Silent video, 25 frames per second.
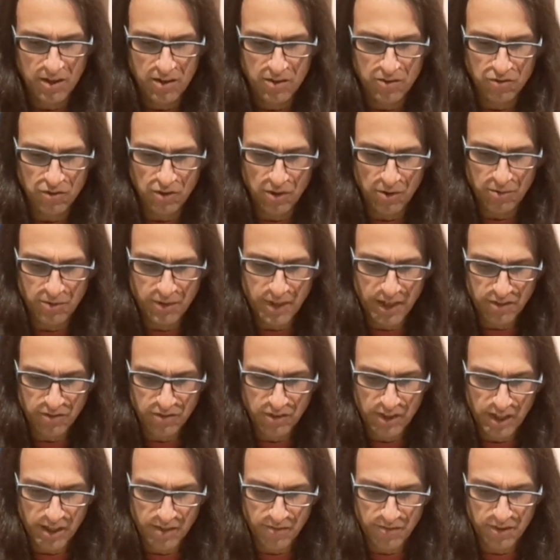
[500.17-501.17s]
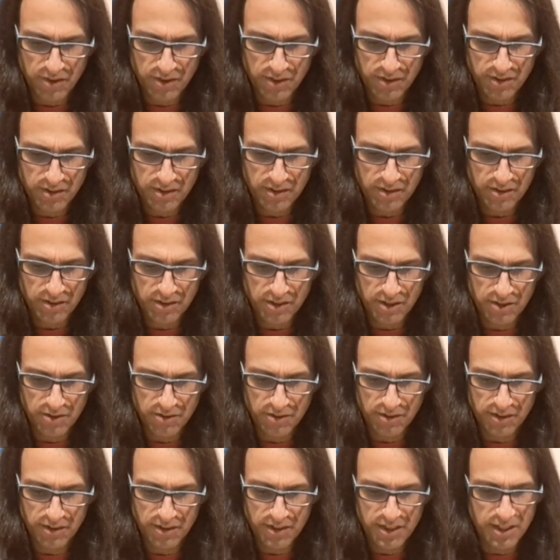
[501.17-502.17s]
So that's kind of a, you
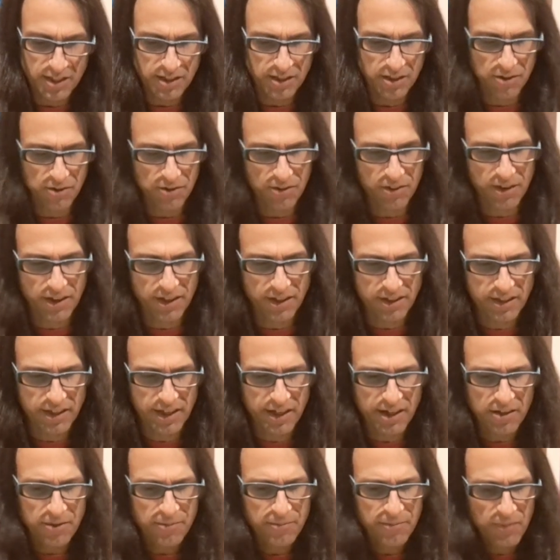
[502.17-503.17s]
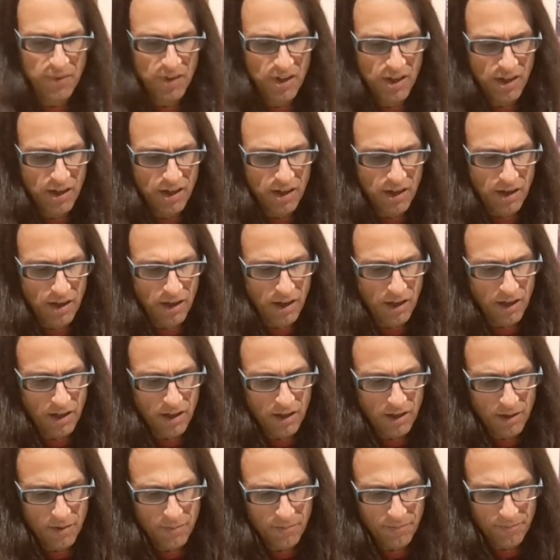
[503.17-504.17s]
know, neat little thing there.
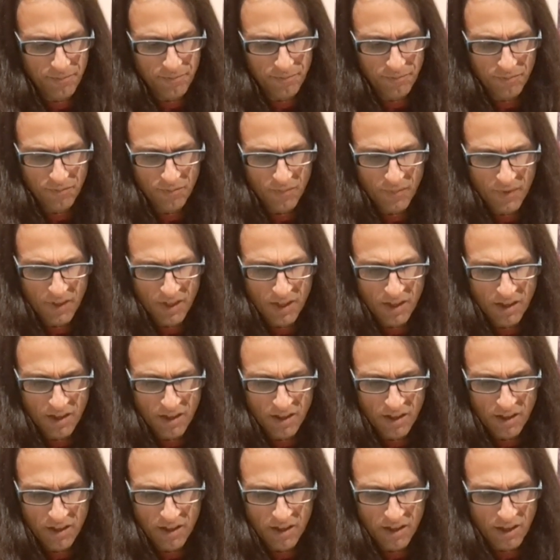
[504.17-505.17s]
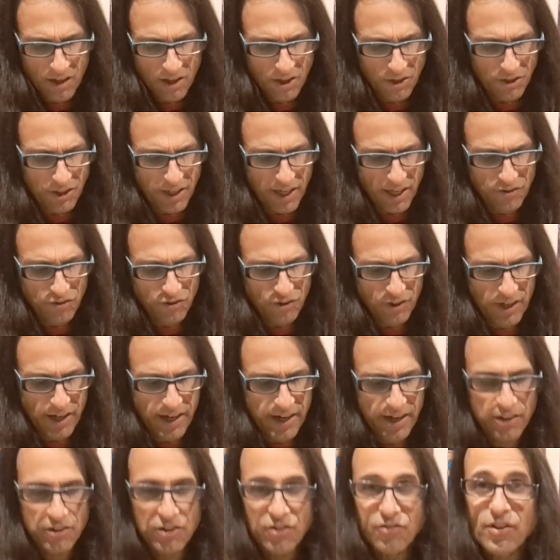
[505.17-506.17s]
You got your
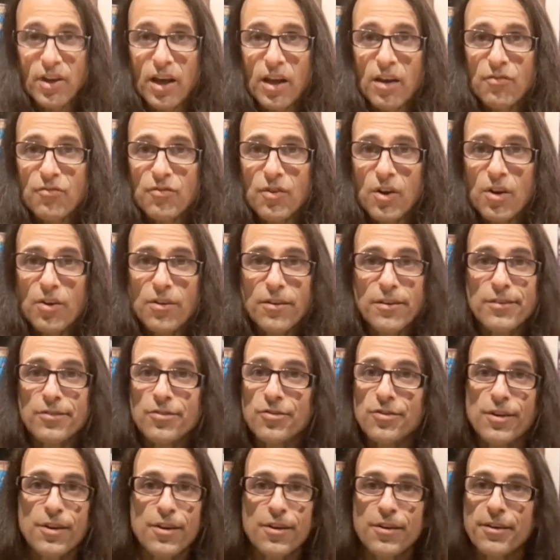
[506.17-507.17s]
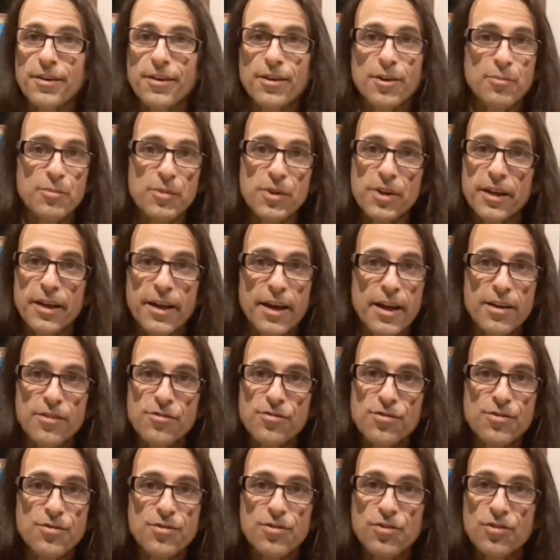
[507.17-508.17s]
guy on the telephone because, you know,
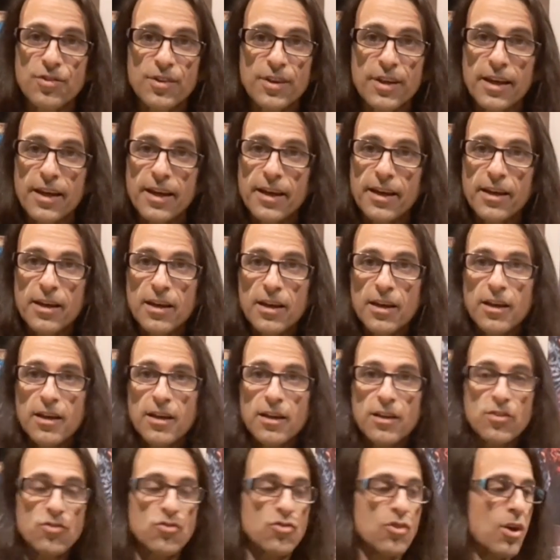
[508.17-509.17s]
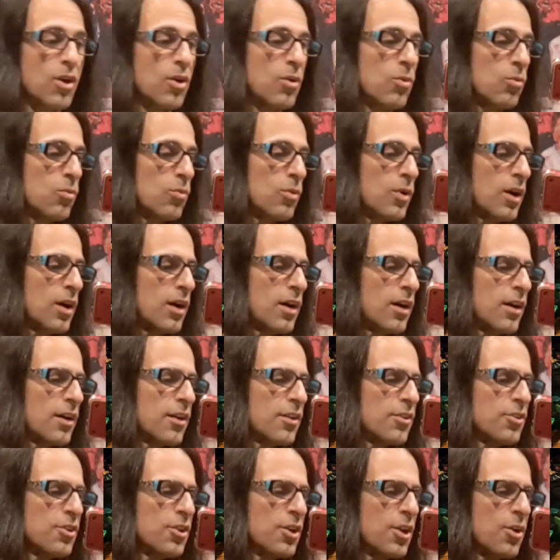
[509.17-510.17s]
communications is key.
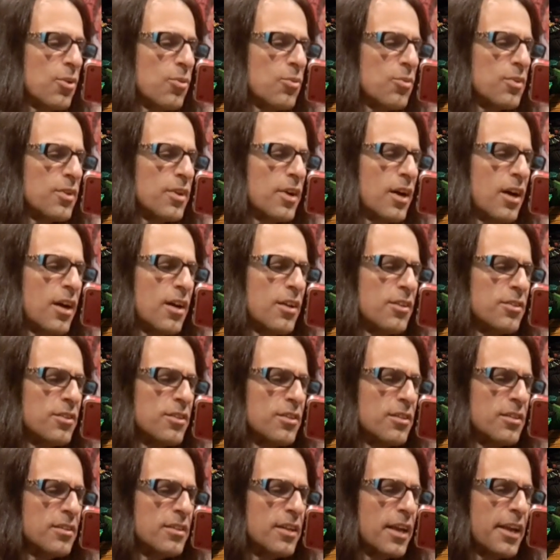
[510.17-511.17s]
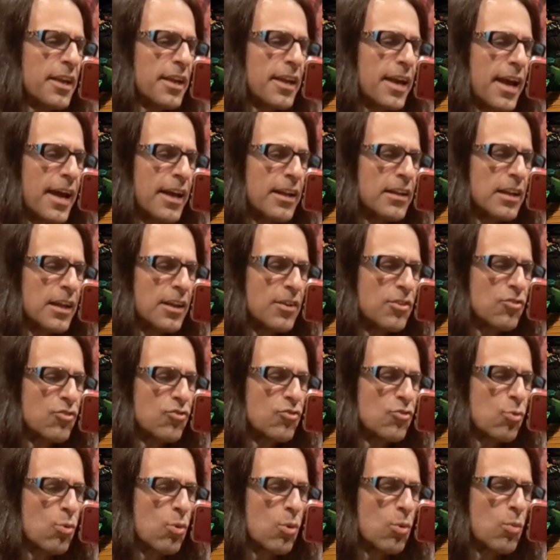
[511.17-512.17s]
So, you know, they had like
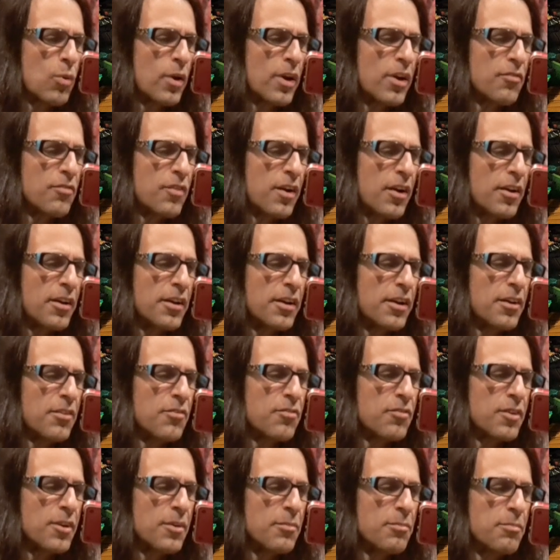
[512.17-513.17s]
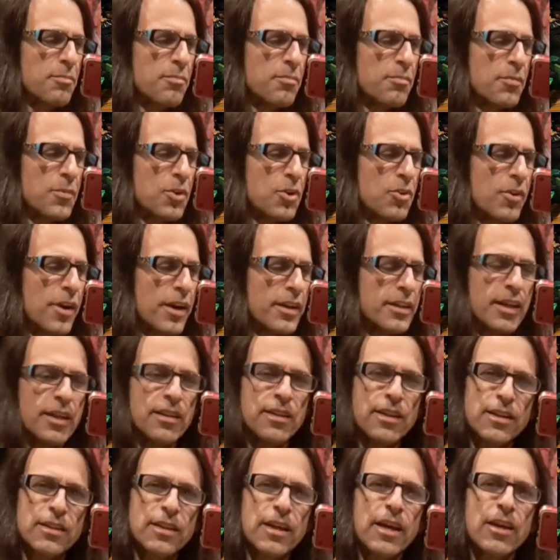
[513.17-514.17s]
shortwave, if I'm correct, I
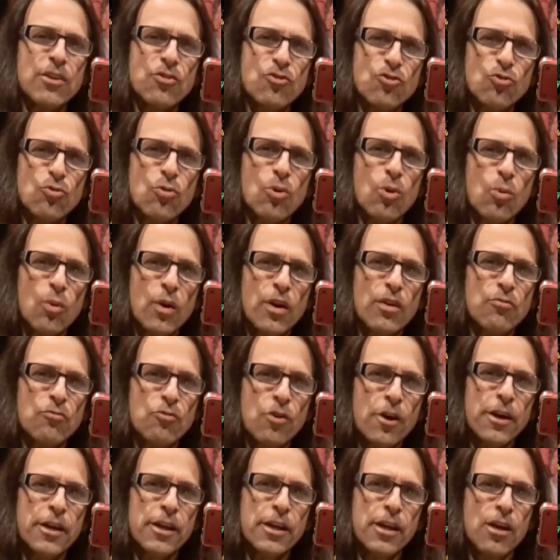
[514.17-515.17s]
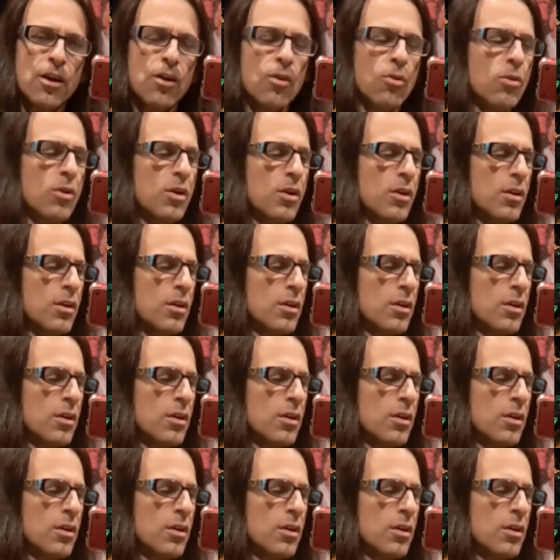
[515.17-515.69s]
think they had shortwave radio